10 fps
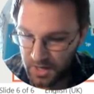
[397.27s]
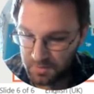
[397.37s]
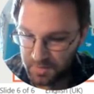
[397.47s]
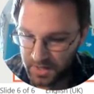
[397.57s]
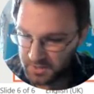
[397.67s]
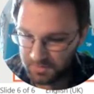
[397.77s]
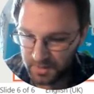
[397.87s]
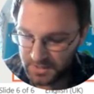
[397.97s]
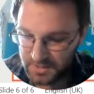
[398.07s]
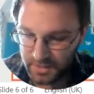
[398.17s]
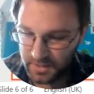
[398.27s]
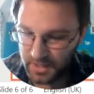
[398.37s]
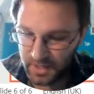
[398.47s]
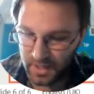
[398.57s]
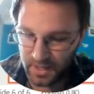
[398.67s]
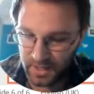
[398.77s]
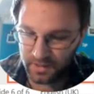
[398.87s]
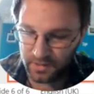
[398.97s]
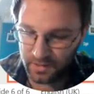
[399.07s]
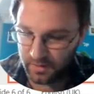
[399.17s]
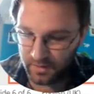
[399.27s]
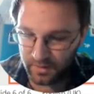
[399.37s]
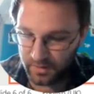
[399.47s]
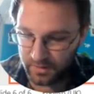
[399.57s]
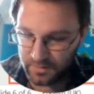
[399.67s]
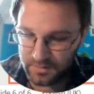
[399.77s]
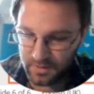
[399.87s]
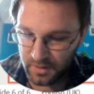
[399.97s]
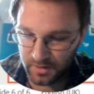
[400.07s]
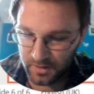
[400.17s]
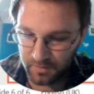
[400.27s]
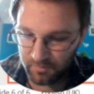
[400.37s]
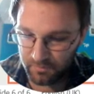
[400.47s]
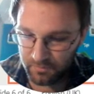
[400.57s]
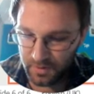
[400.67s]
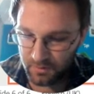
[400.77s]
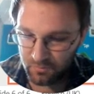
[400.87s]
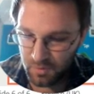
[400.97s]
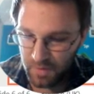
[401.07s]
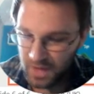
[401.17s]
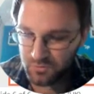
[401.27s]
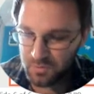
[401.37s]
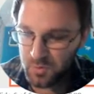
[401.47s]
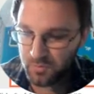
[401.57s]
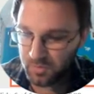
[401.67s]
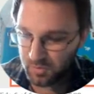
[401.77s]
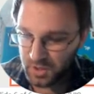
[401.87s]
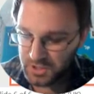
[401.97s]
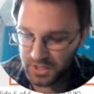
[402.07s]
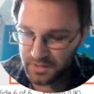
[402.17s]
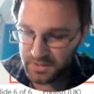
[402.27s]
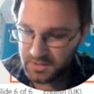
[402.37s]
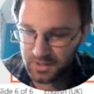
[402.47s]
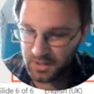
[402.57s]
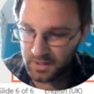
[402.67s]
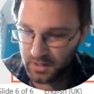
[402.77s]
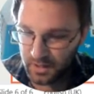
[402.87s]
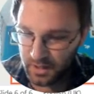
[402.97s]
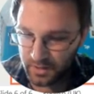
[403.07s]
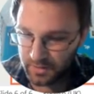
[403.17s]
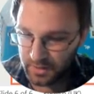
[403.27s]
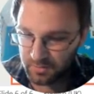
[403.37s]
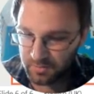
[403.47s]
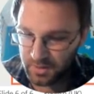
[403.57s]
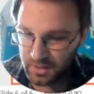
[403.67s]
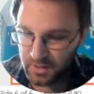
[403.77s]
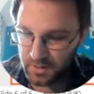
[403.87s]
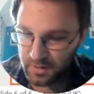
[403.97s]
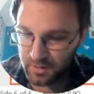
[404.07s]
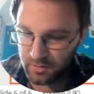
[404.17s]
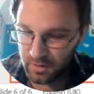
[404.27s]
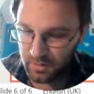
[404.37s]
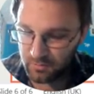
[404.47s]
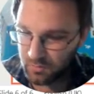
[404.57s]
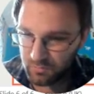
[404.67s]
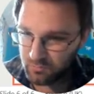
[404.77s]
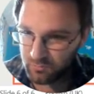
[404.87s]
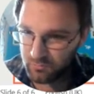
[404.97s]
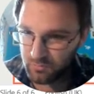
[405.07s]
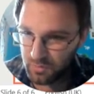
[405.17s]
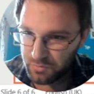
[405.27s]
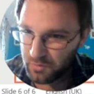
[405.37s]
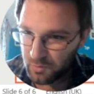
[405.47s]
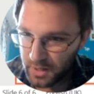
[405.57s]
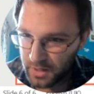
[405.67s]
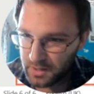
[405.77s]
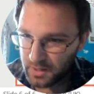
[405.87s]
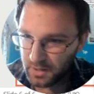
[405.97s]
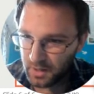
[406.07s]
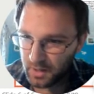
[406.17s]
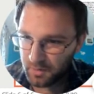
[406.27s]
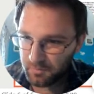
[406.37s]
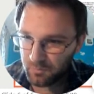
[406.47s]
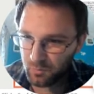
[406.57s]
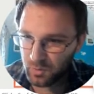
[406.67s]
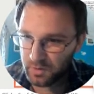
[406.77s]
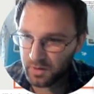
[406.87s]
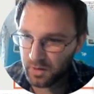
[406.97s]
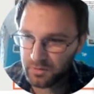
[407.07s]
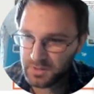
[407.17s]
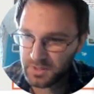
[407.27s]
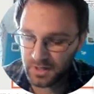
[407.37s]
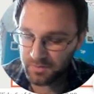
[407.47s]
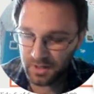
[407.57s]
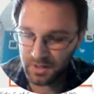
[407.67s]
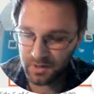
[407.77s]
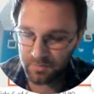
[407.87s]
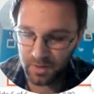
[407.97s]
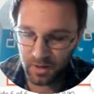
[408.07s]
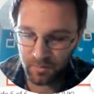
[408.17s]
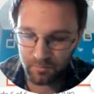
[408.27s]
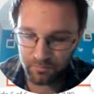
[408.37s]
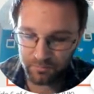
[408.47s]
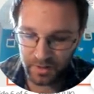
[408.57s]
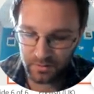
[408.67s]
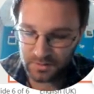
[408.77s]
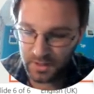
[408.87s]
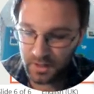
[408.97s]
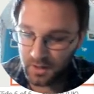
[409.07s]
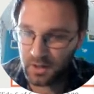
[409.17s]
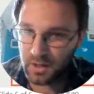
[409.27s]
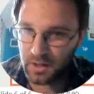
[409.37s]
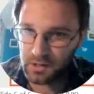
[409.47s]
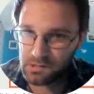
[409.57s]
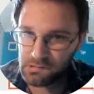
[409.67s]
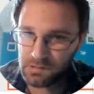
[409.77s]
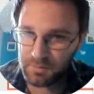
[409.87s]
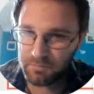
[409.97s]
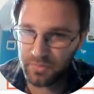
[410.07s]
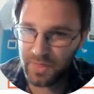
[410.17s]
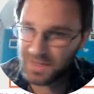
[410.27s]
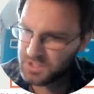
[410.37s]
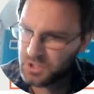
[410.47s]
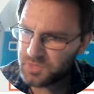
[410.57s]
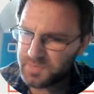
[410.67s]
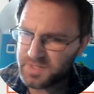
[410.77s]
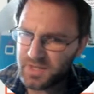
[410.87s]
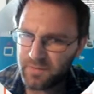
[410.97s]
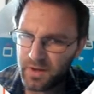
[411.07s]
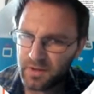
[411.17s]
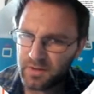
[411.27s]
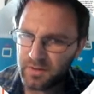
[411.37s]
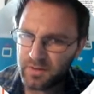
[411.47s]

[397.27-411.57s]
ABS plastic, and is has removable brush heads that can be thrown away with no sustainability penalty, that's too specific.